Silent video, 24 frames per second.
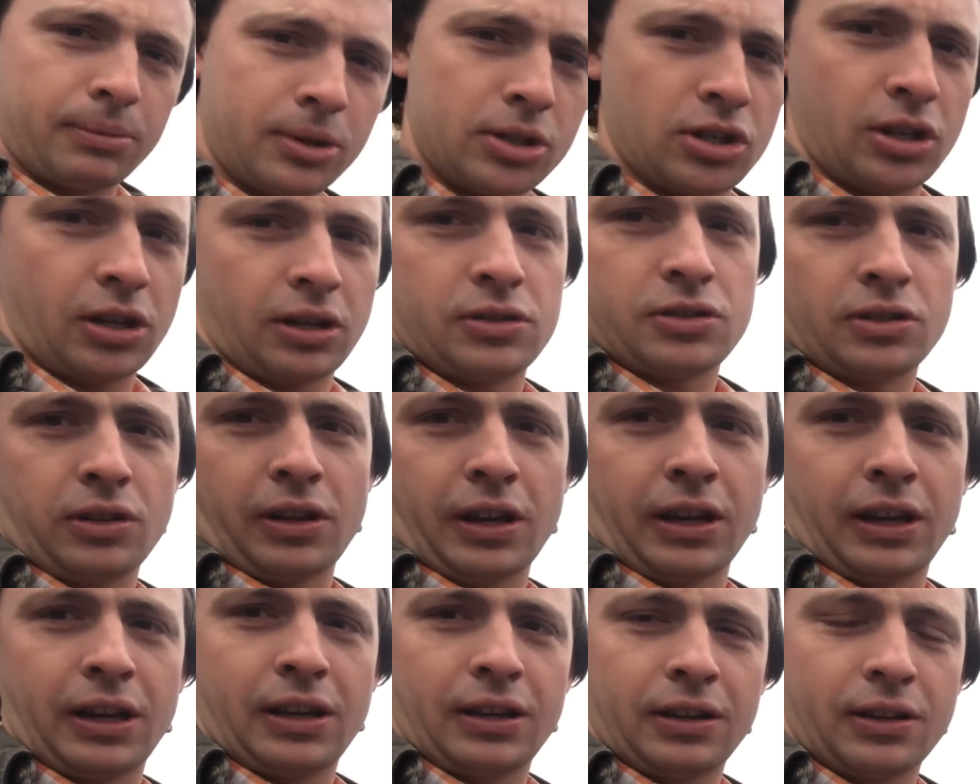chain's
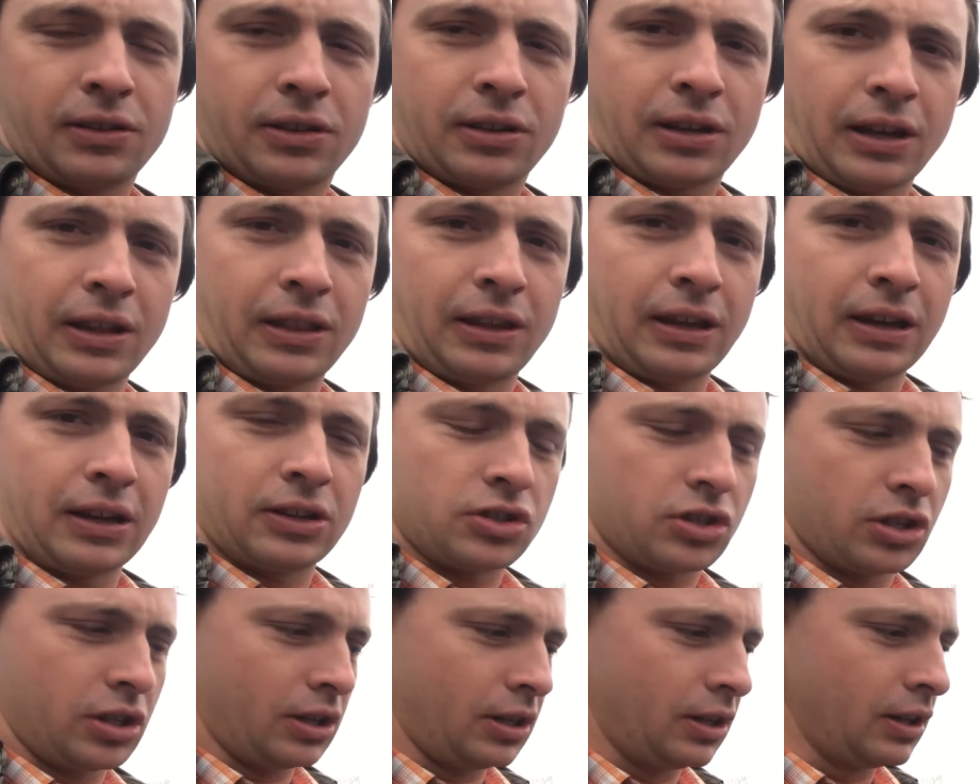laying inside the
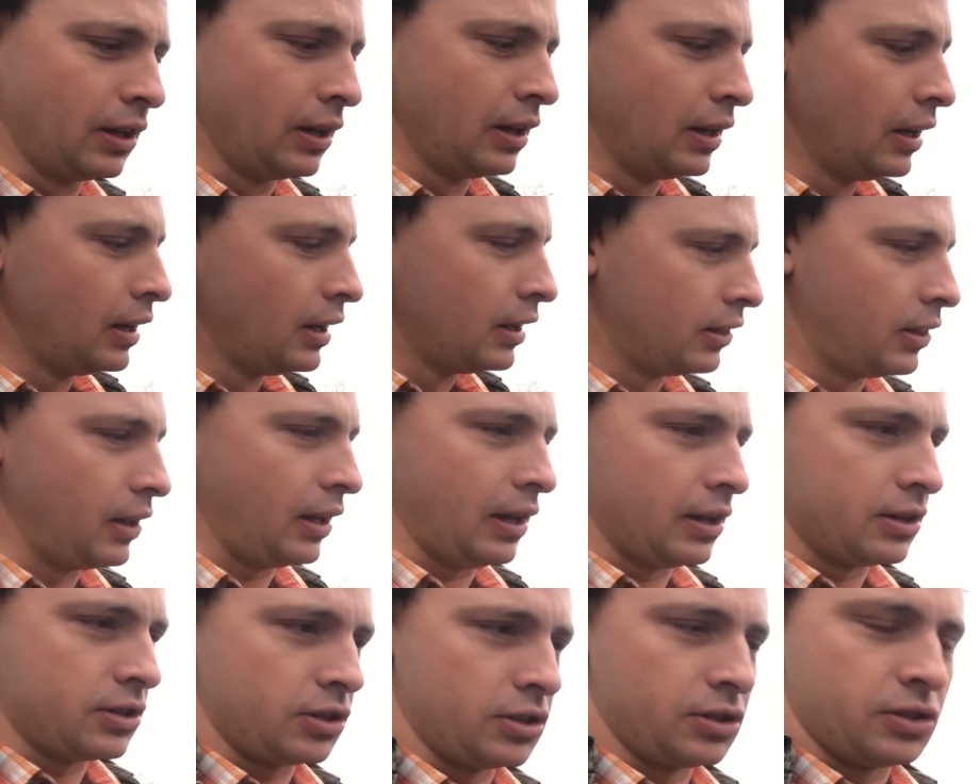
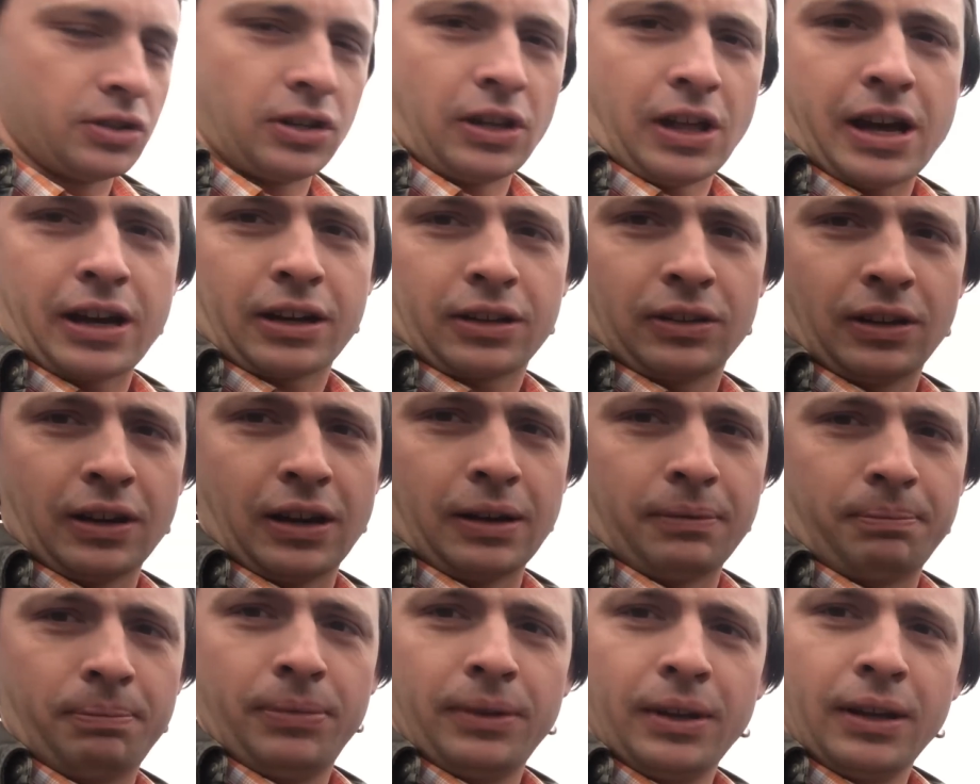engine's locked
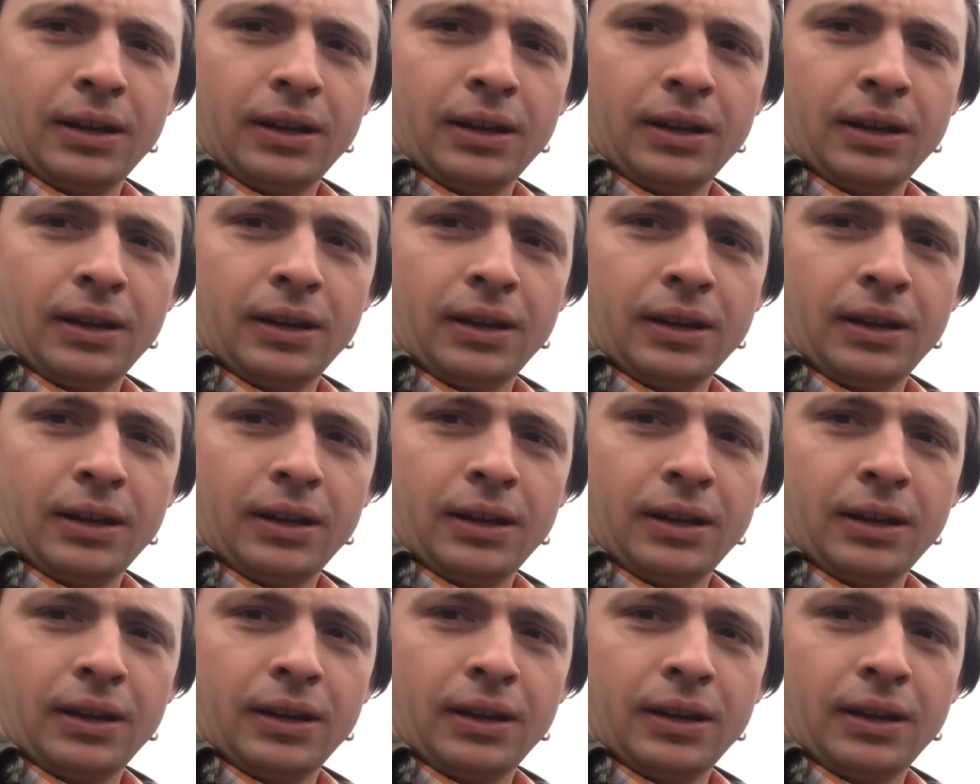up.